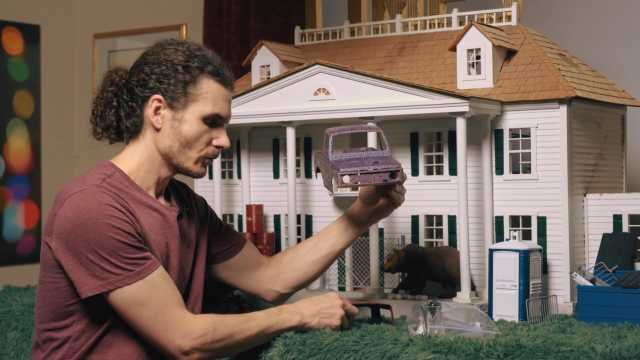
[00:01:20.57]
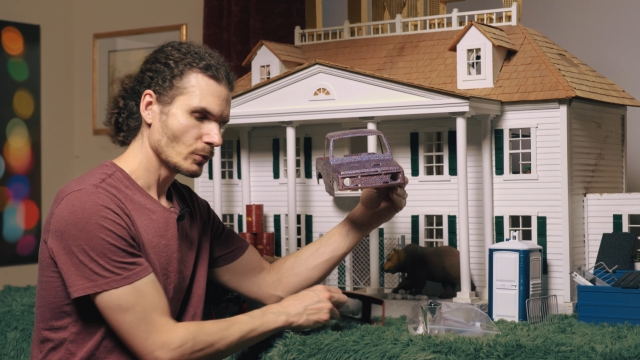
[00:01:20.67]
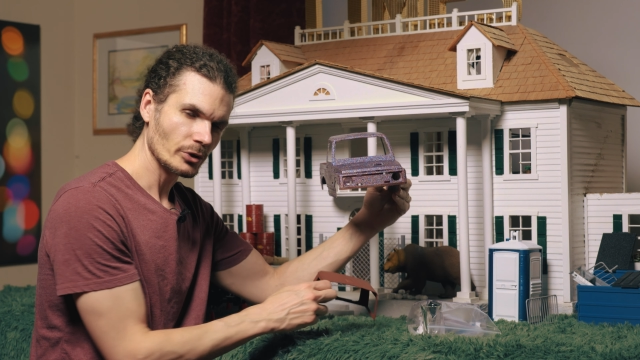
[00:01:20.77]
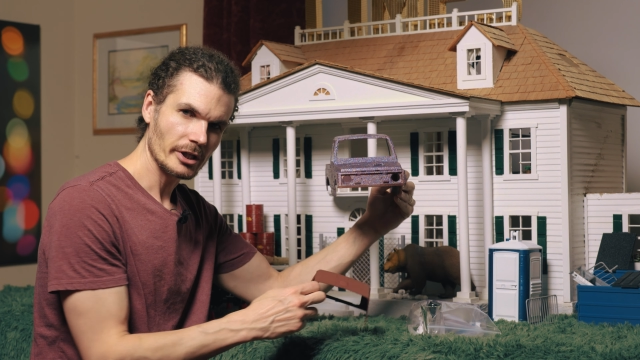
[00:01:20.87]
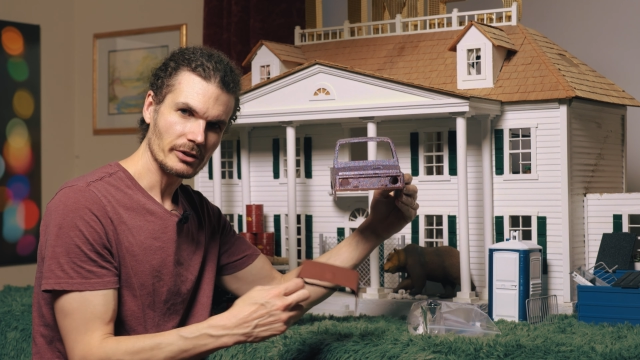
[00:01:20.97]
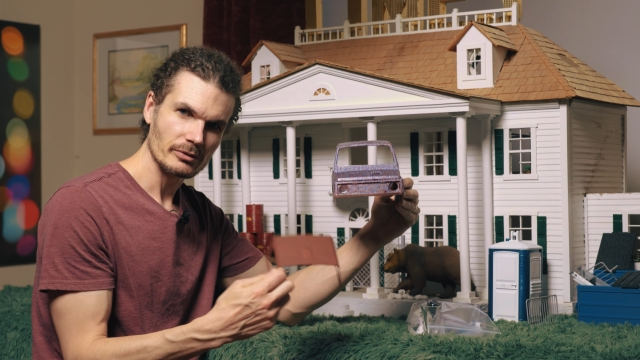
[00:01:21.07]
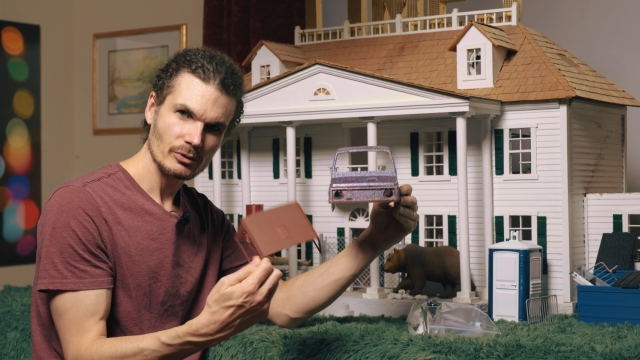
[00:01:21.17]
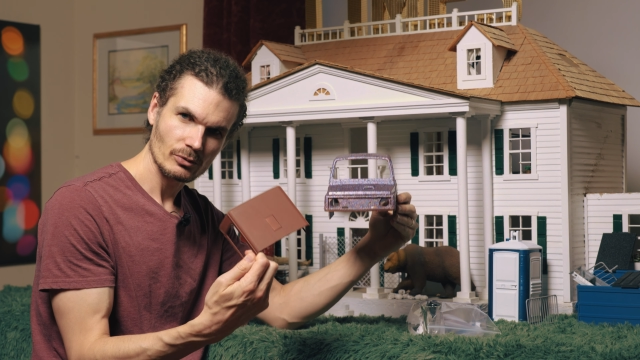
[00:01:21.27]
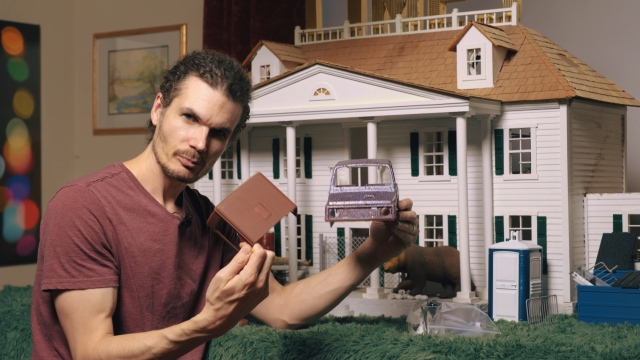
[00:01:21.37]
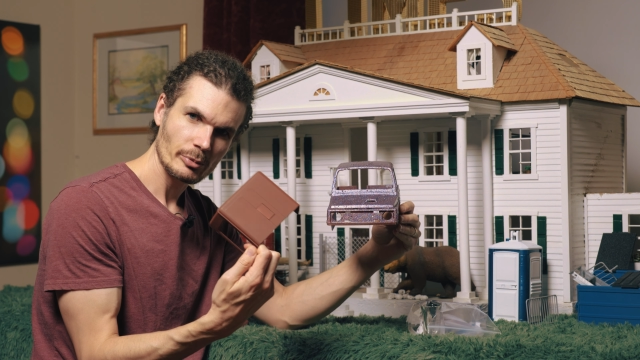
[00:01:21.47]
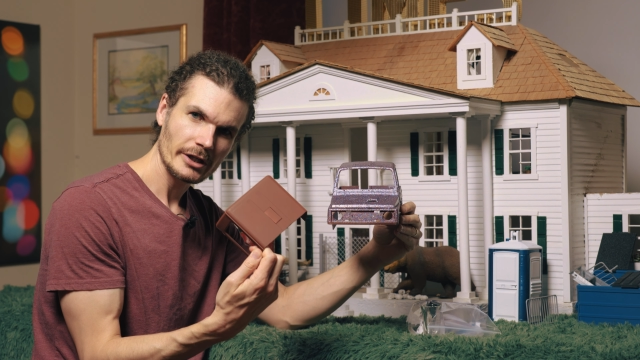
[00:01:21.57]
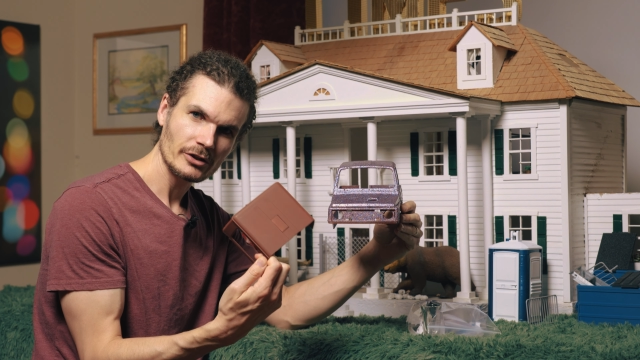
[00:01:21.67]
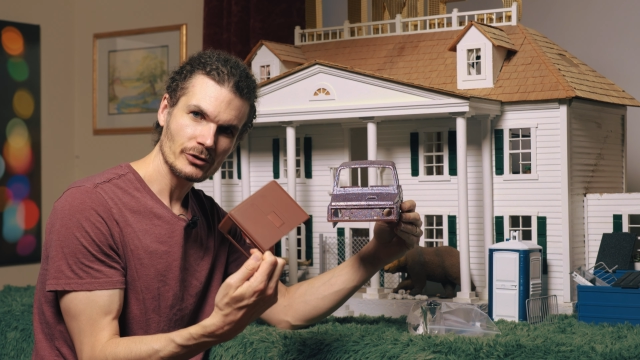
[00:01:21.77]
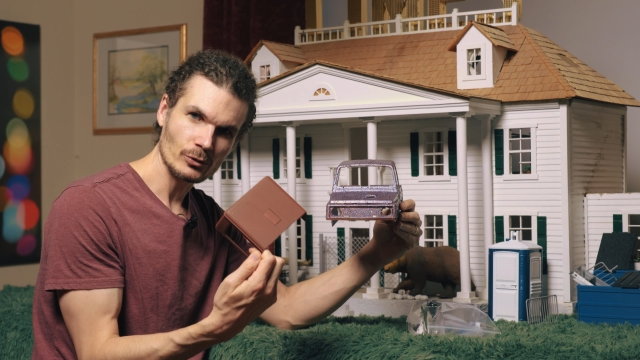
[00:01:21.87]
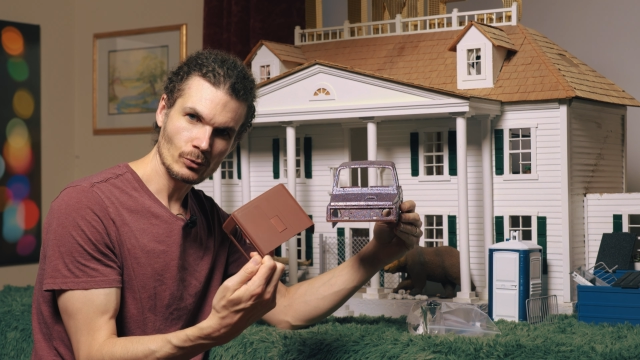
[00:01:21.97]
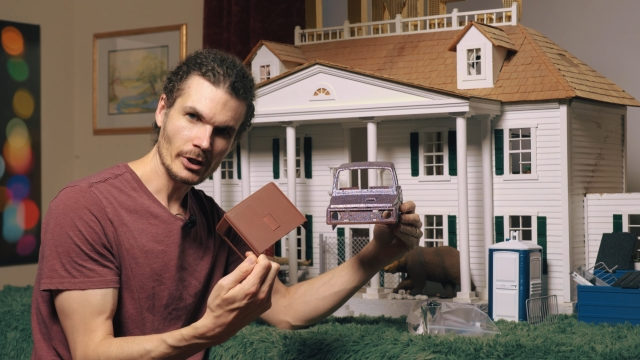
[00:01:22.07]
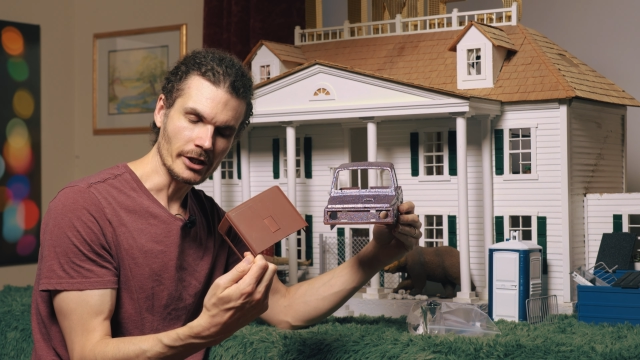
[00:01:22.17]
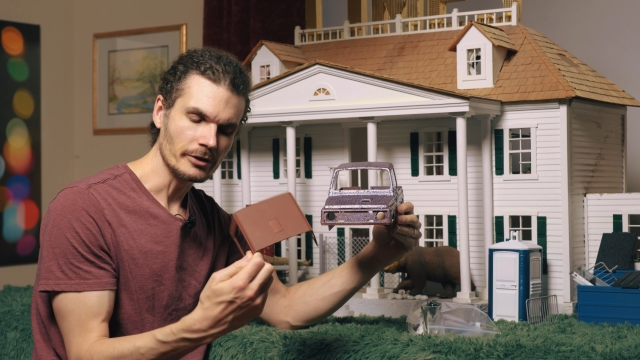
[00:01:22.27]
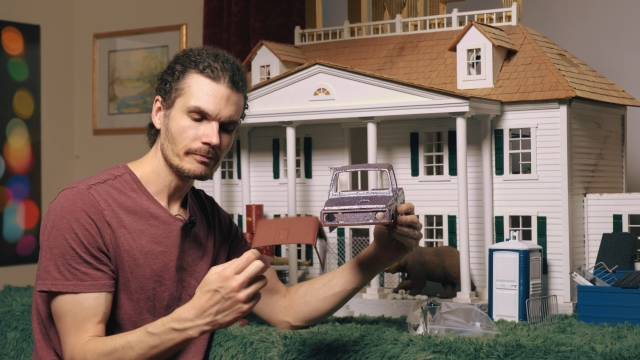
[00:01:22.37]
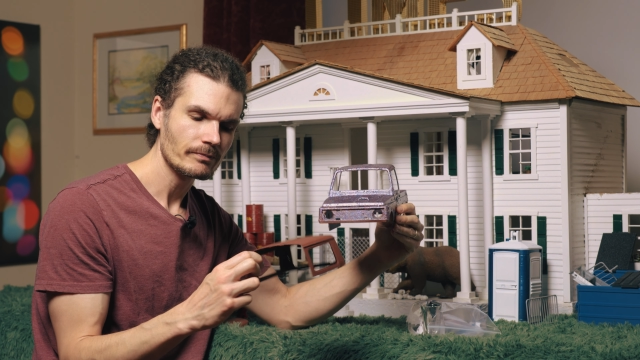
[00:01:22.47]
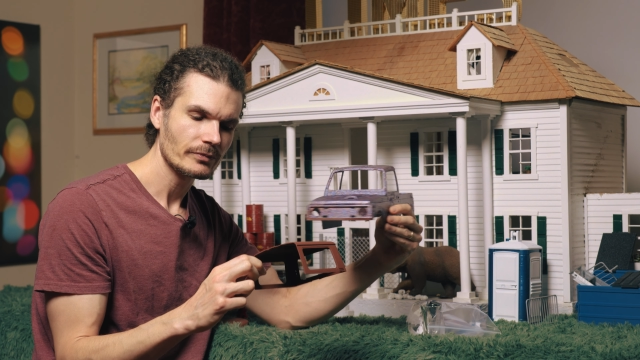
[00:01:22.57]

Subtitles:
When I painted the red,